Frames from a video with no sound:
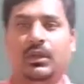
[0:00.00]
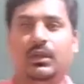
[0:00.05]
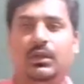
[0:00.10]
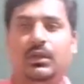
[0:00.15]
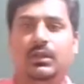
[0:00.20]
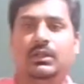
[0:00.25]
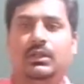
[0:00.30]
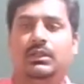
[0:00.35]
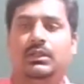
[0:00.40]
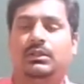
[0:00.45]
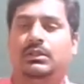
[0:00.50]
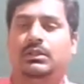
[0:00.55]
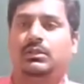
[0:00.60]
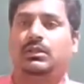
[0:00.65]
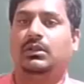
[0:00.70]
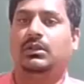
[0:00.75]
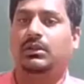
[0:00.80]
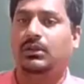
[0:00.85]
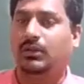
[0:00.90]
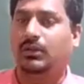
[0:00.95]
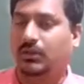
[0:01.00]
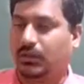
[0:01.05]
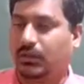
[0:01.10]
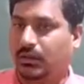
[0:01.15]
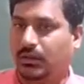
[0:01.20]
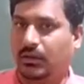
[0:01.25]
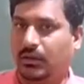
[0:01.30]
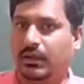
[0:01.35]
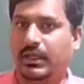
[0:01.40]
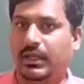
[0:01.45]
So
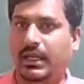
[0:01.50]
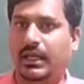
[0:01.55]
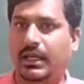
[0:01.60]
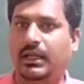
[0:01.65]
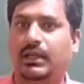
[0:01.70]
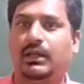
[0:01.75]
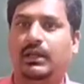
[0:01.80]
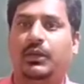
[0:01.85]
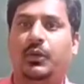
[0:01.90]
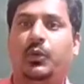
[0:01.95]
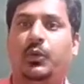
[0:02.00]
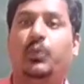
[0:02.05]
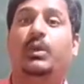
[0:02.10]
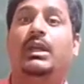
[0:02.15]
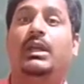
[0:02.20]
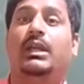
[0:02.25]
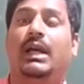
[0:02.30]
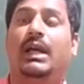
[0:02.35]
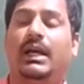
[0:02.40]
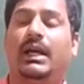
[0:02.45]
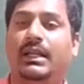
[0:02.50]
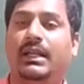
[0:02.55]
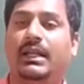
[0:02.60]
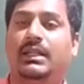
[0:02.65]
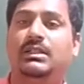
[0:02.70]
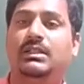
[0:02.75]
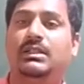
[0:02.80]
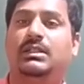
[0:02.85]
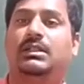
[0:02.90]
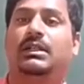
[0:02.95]
here we arrange
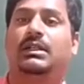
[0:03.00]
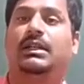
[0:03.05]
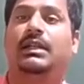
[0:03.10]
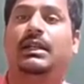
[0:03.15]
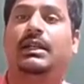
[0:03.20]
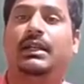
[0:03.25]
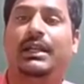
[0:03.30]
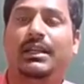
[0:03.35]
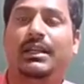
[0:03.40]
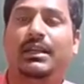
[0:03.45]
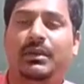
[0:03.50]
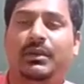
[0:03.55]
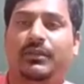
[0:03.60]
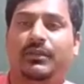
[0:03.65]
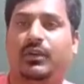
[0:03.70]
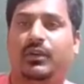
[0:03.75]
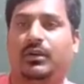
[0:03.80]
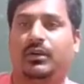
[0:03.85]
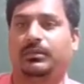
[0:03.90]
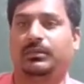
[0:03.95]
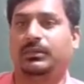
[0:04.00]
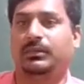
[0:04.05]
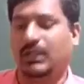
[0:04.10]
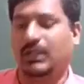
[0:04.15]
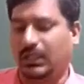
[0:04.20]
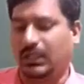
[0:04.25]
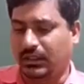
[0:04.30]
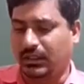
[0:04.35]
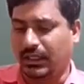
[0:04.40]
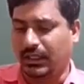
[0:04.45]
in a table form.
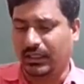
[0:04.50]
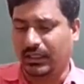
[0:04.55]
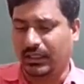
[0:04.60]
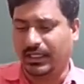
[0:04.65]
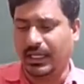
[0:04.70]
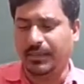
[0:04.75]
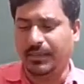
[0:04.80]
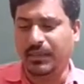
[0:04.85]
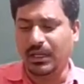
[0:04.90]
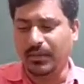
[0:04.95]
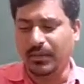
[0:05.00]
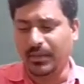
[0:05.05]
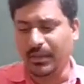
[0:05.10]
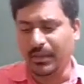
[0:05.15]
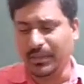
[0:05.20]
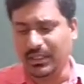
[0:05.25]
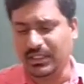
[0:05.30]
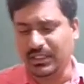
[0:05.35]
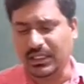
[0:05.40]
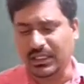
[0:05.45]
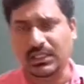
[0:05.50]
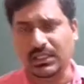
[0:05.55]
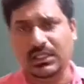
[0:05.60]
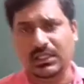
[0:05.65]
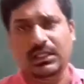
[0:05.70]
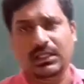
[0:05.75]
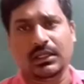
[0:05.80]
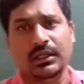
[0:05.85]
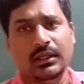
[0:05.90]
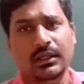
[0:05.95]
The table may be just
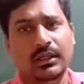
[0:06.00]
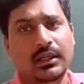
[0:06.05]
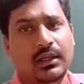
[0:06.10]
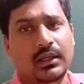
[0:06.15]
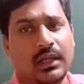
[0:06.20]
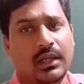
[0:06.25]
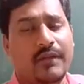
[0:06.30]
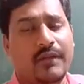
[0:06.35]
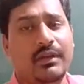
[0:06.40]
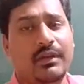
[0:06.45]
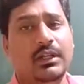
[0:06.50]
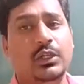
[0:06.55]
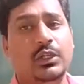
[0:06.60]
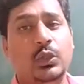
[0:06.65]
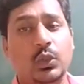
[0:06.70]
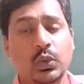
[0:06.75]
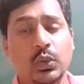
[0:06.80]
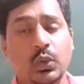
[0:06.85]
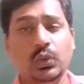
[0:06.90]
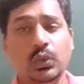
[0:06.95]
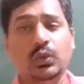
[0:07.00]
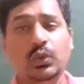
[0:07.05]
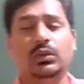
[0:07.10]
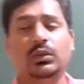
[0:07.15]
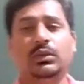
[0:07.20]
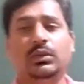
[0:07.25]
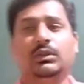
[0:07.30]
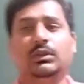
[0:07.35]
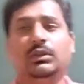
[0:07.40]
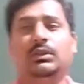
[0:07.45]
having two
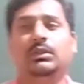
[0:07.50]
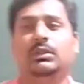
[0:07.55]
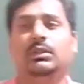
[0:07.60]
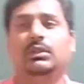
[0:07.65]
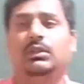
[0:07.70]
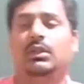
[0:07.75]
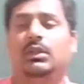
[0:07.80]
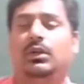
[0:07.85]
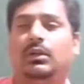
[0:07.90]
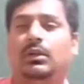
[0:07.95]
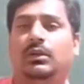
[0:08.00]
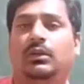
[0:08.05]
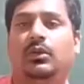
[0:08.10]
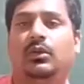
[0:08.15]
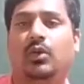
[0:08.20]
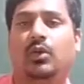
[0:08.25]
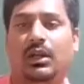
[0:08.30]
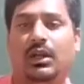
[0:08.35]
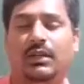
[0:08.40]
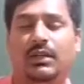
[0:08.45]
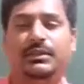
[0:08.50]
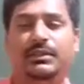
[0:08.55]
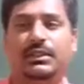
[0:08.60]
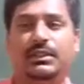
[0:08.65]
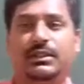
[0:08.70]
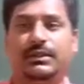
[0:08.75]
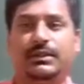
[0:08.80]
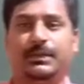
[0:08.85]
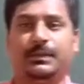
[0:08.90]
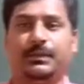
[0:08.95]
columns
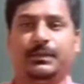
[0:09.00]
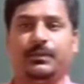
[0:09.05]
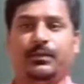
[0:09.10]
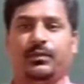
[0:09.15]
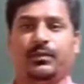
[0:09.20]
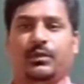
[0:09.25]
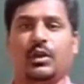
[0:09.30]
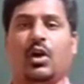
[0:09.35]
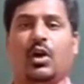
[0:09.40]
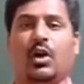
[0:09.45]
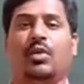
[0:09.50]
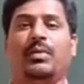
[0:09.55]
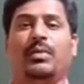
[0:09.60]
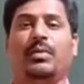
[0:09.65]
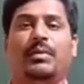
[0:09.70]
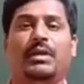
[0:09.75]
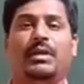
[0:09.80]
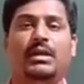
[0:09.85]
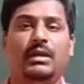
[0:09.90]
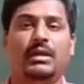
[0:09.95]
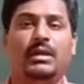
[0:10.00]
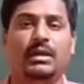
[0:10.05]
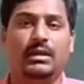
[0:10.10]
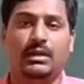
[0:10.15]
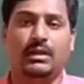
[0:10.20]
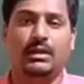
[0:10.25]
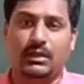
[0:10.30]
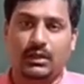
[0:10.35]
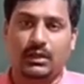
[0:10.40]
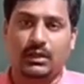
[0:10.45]
or maybe
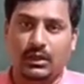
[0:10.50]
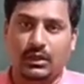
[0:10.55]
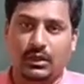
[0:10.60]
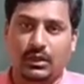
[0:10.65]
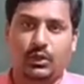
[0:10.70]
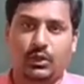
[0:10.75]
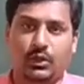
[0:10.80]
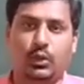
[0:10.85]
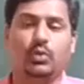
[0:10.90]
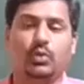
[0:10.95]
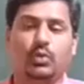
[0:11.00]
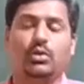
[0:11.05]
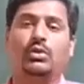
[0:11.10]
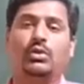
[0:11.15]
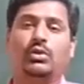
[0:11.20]
two rows